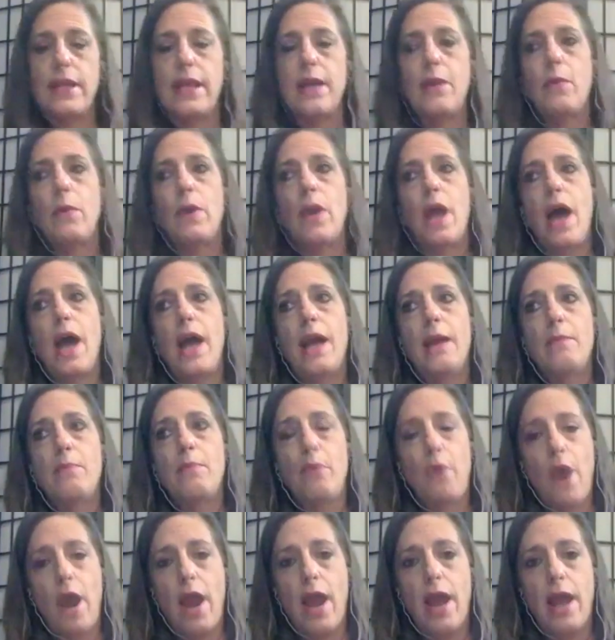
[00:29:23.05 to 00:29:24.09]
Like when I
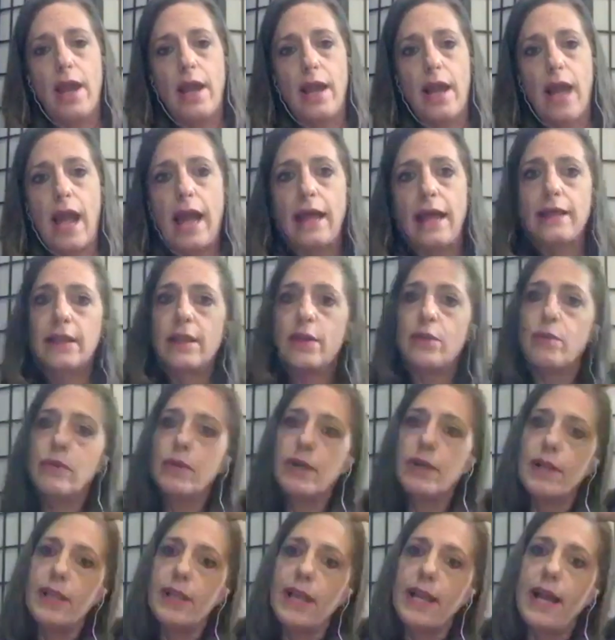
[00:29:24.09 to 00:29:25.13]
pray, I
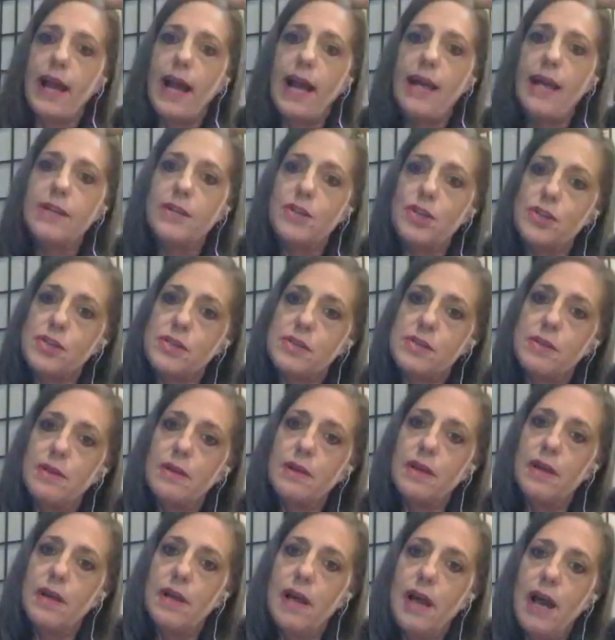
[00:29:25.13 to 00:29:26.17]
literally like, I just,
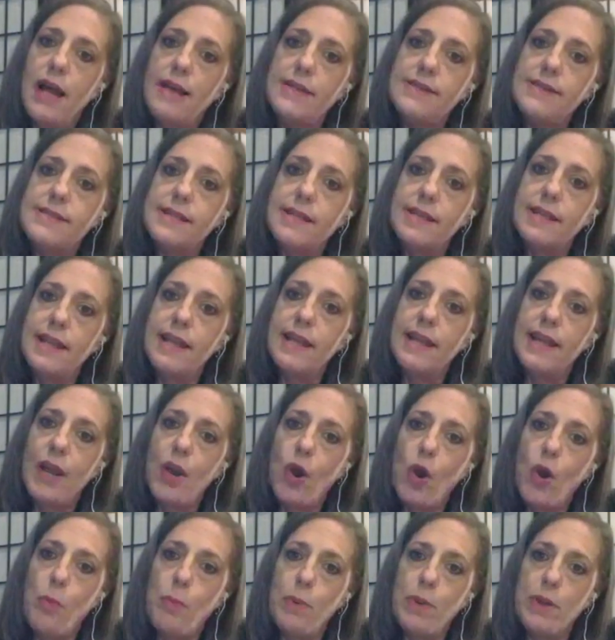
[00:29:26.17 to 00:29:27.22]
I sit and I
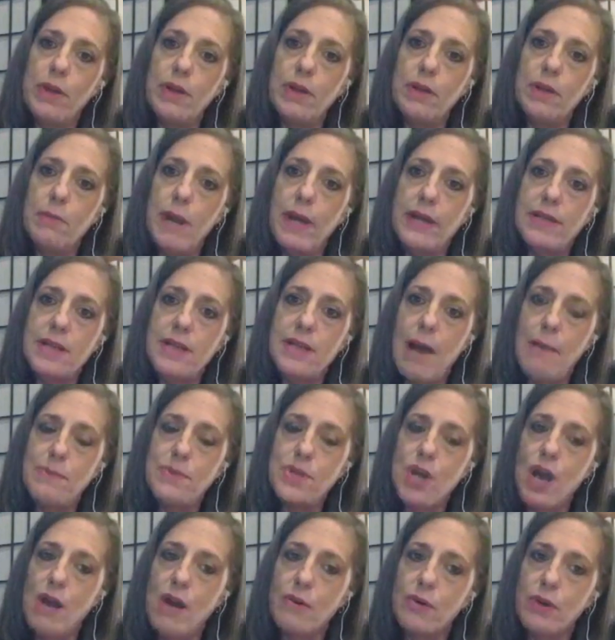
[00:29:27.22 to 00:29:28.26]
open my top
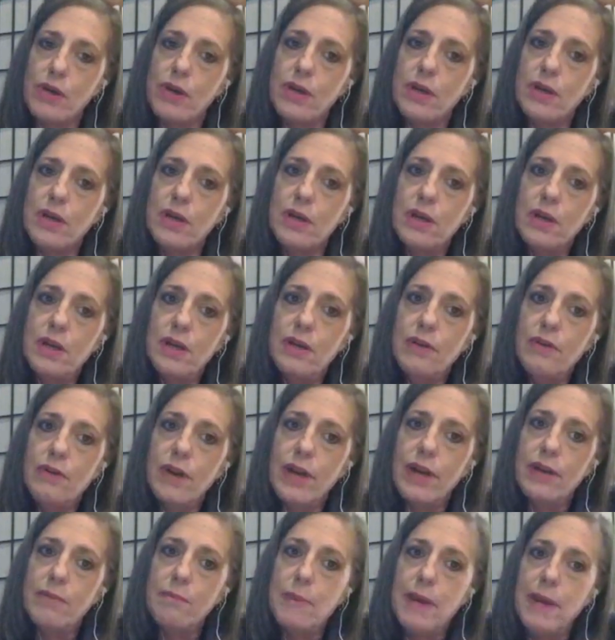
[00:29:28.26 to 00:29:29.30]
chakra,
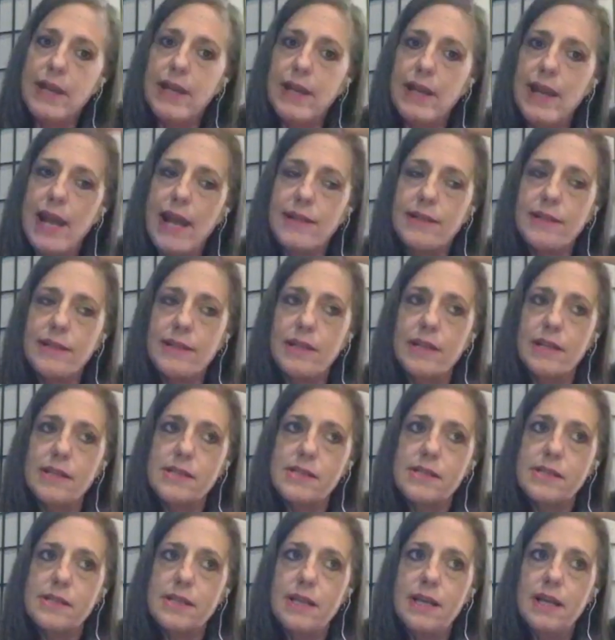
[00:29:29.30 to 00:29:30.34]
right? My
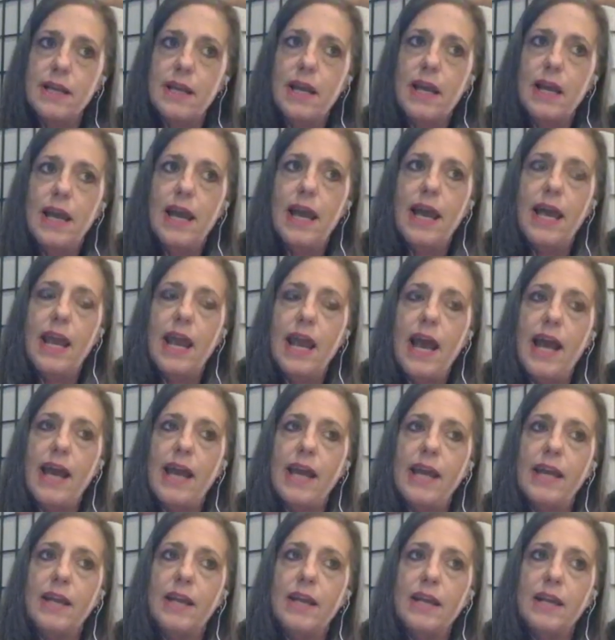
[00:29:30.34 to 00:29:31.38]
connectedness. And
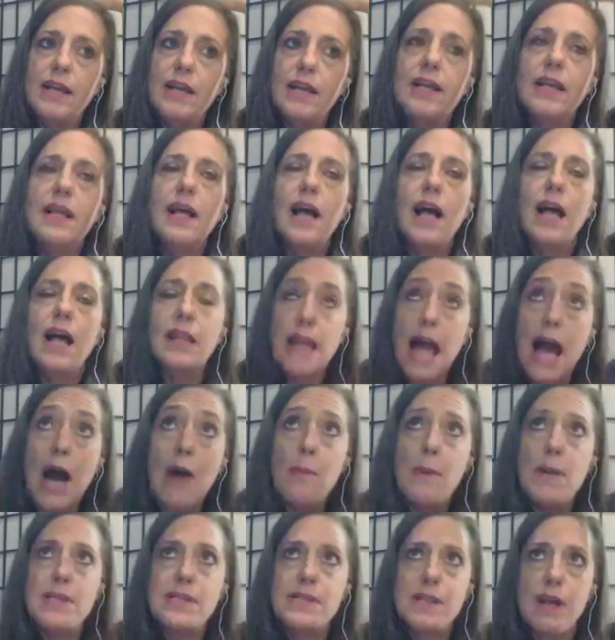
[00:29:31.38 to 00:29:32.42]
I allow
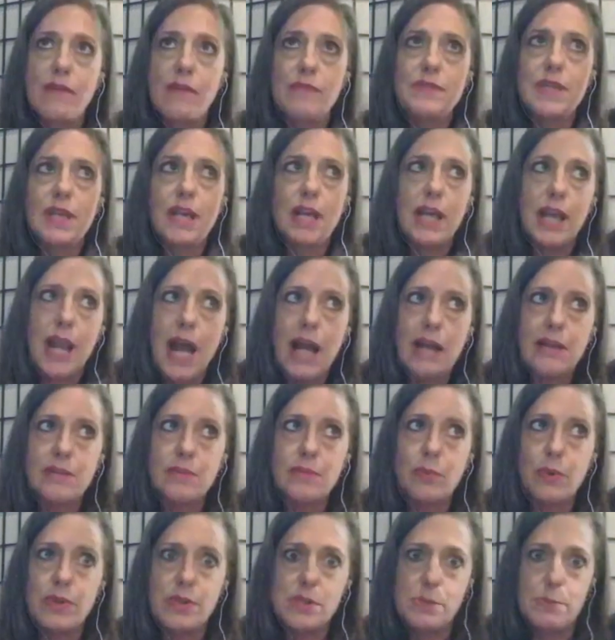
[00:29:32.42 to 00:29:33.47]
myself to connect
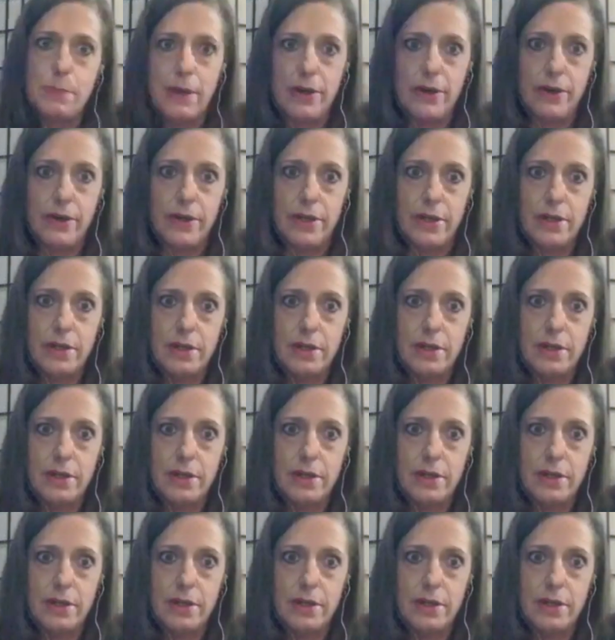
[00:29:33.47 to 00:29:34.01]
with spirit.